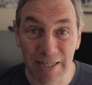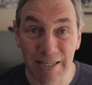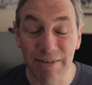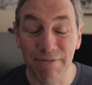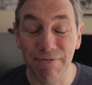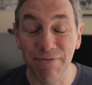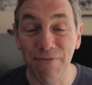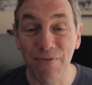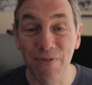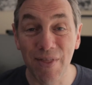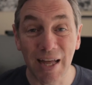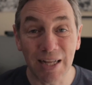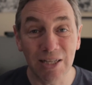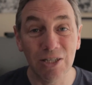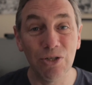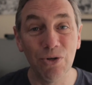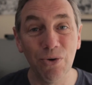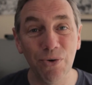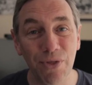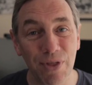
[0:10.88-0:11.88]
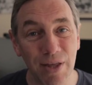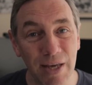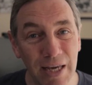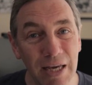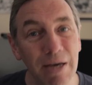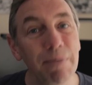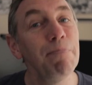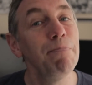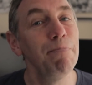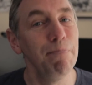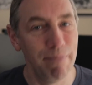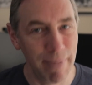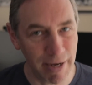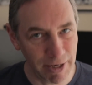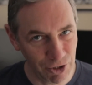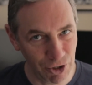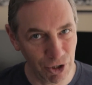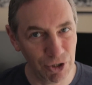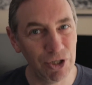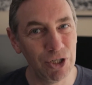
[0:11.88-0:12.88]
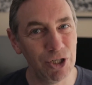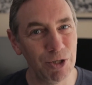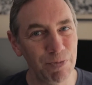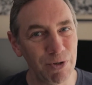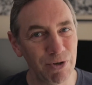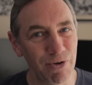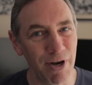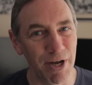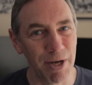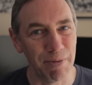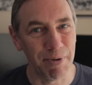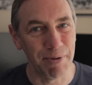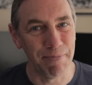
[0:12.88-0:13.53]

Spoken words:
If that's your thing, make sure to subscribe.